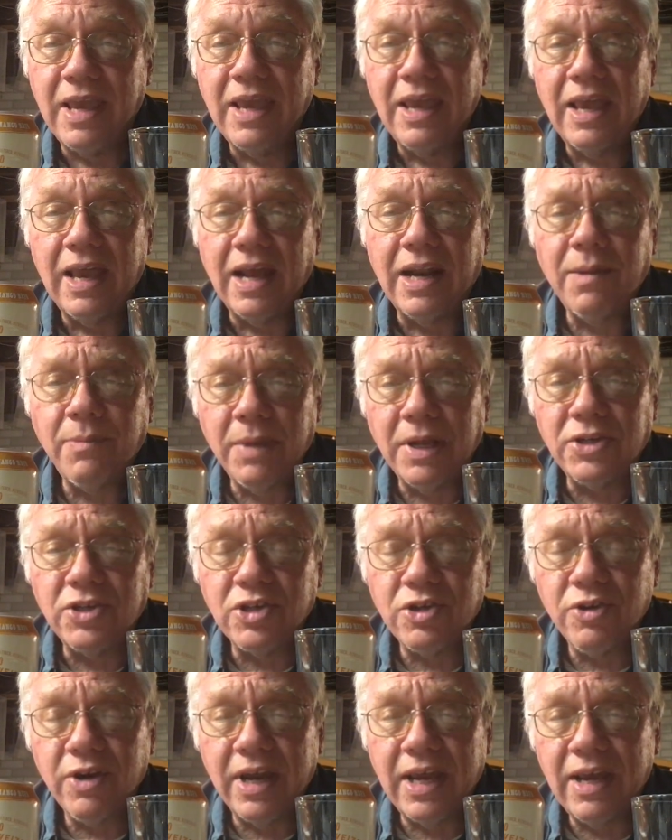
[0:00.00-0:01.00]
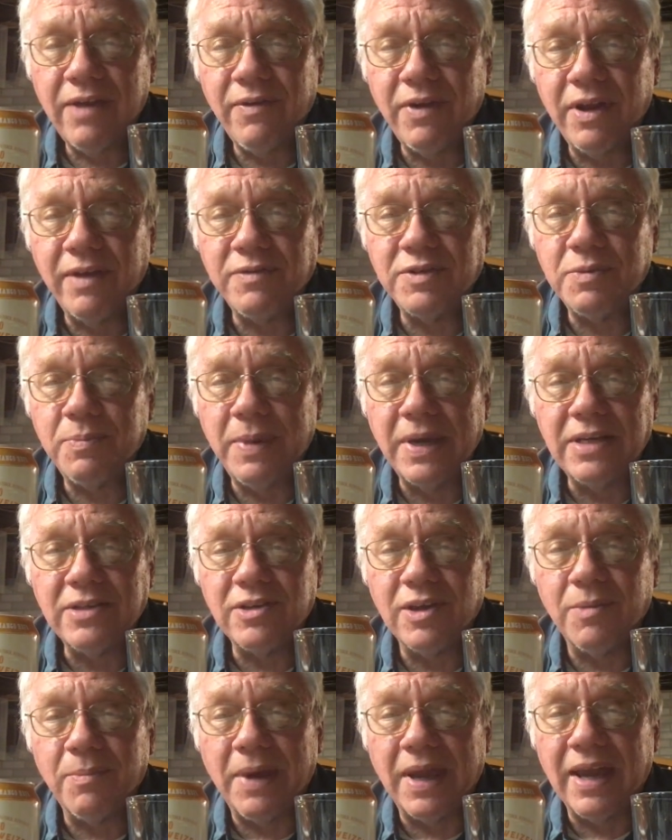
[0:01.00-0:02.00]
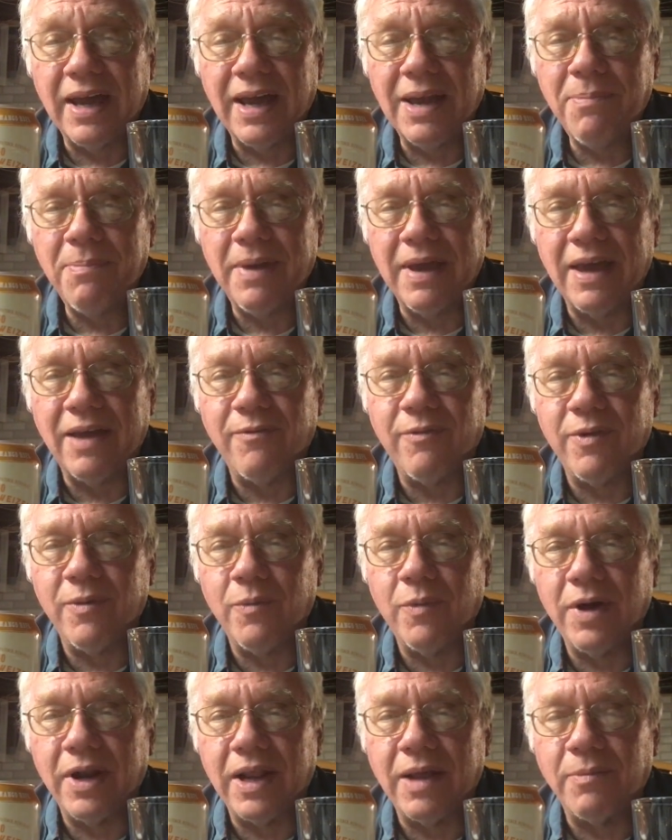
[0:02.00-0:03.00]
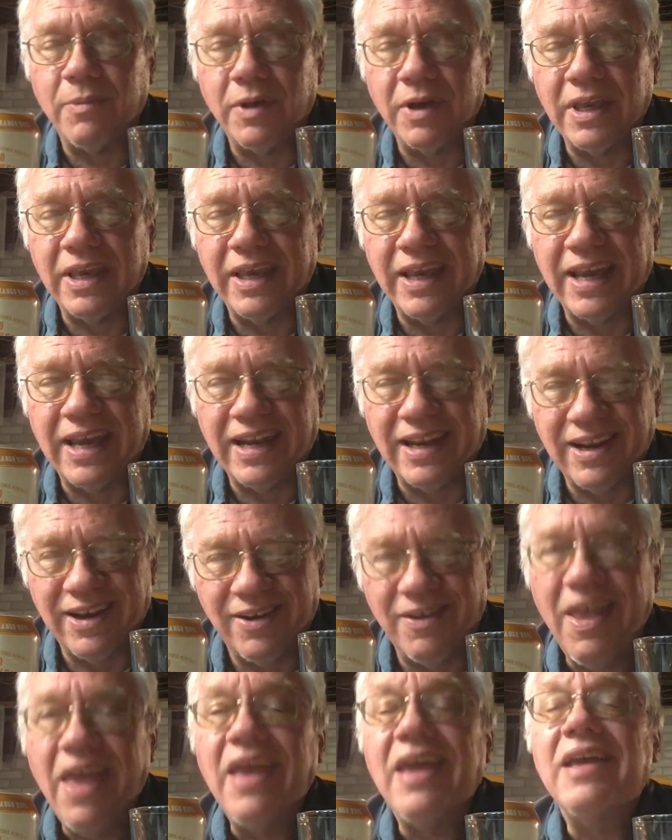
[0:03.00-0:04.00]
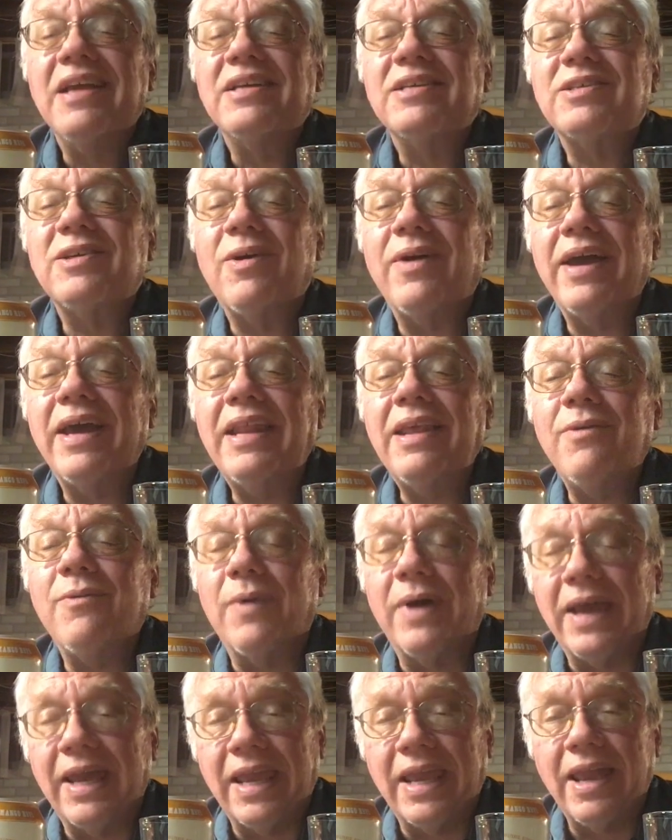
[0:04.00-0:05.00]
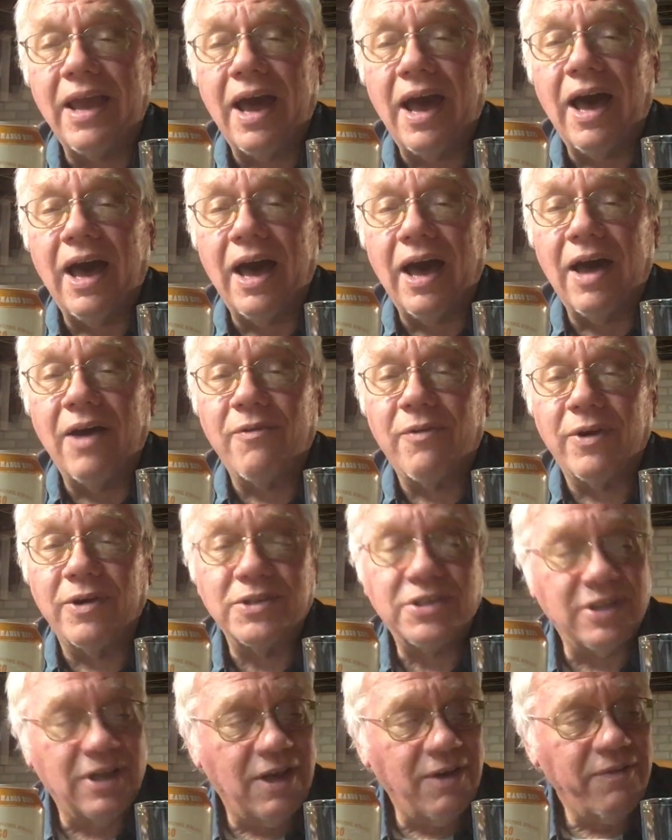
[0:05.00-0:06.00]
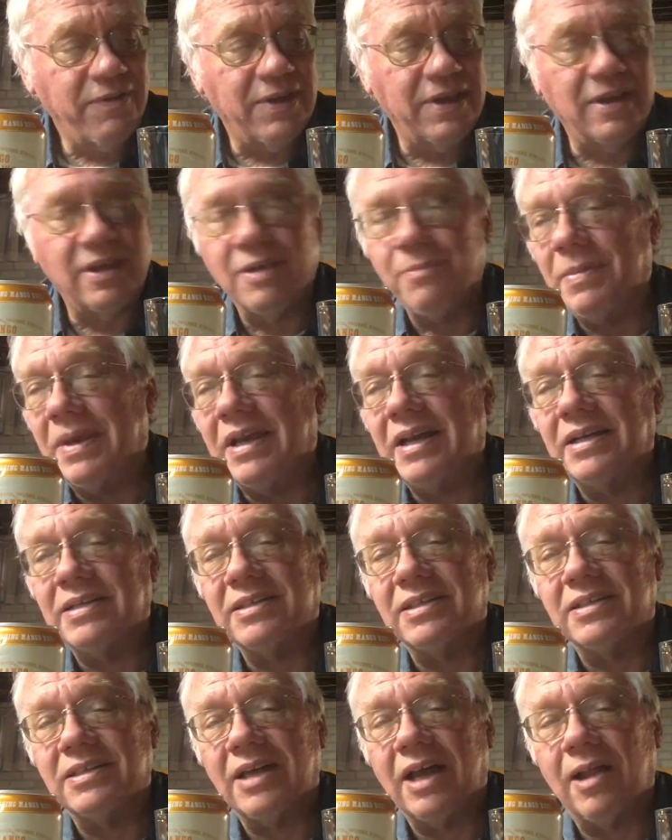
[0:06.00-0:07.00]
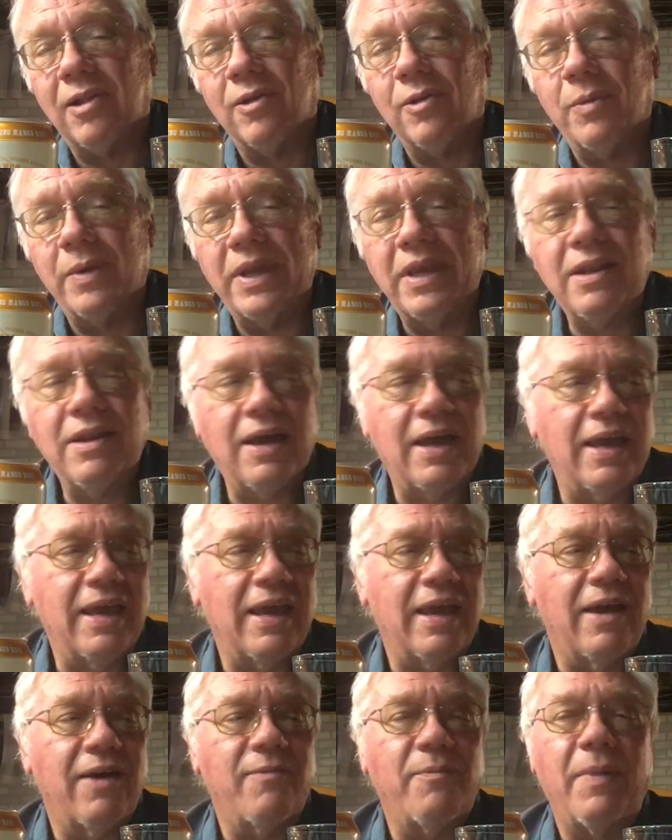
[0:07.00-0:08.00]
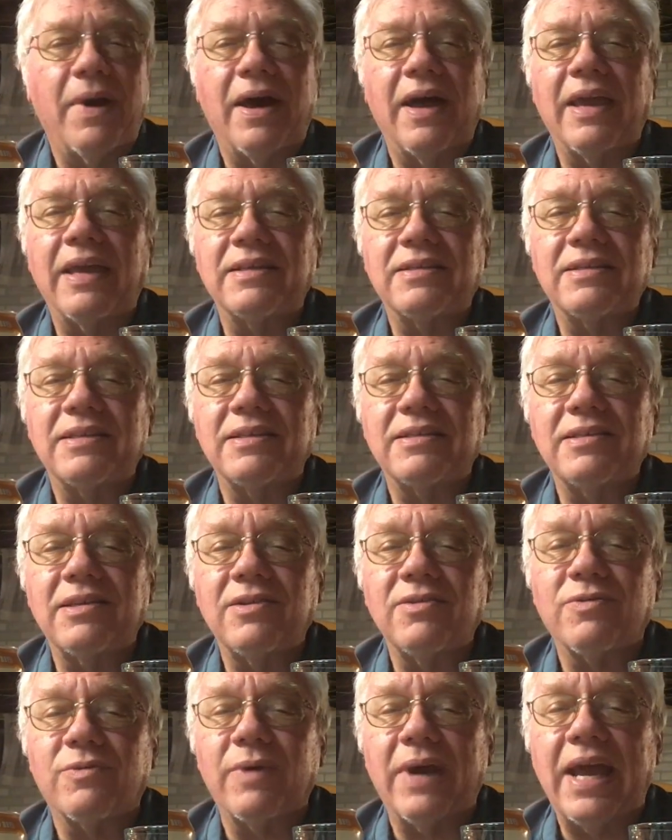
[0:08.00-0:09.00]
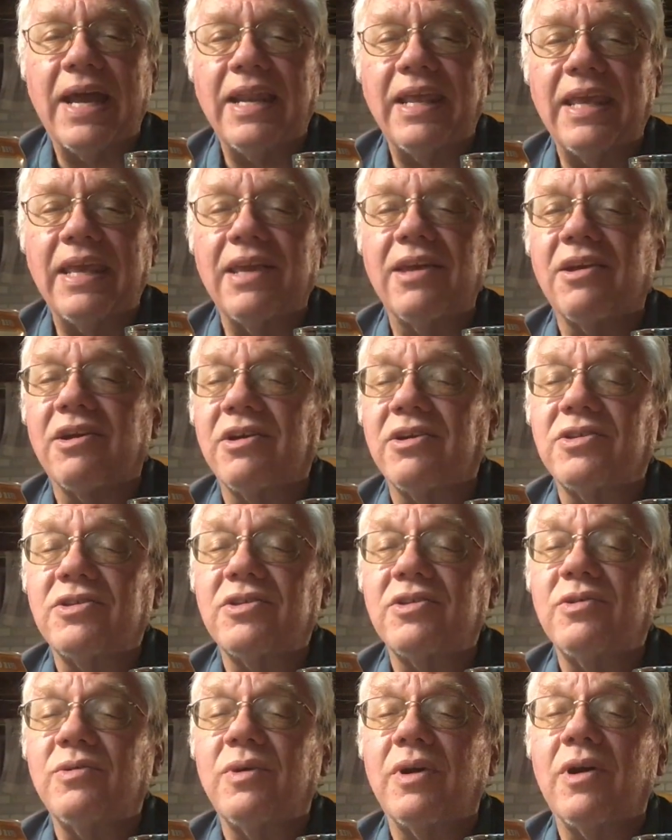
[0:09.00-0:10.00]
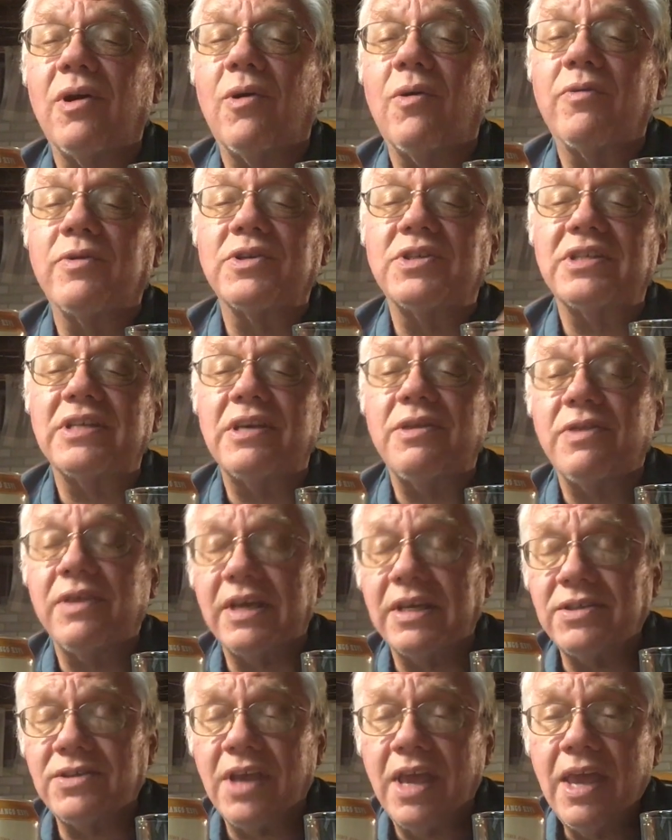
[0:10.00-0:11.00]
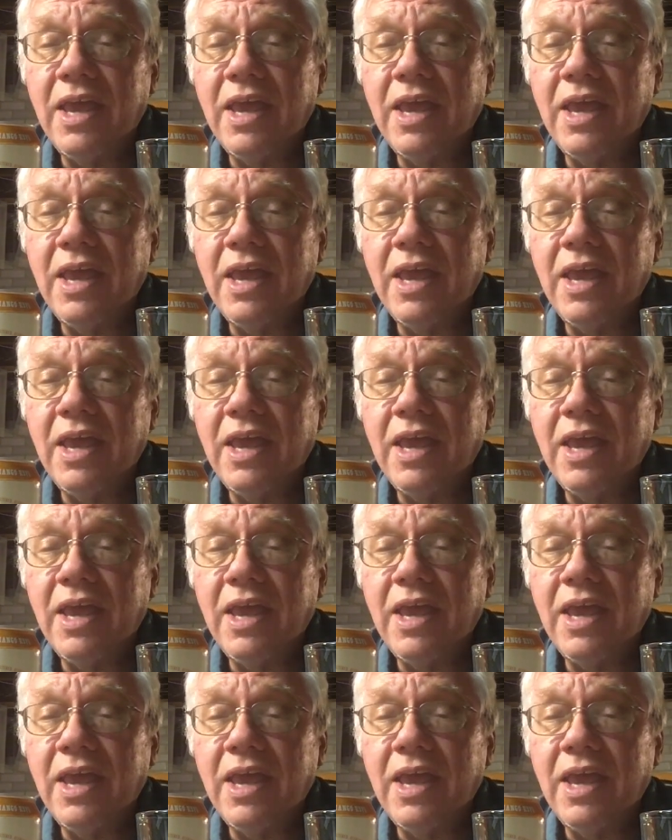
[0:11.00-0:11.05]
and I'm not sure I have enough space on my iPad from what I'm looking at here. So anyway, first off, because it's Halloween, I have my assistant Ratty here to oversee things,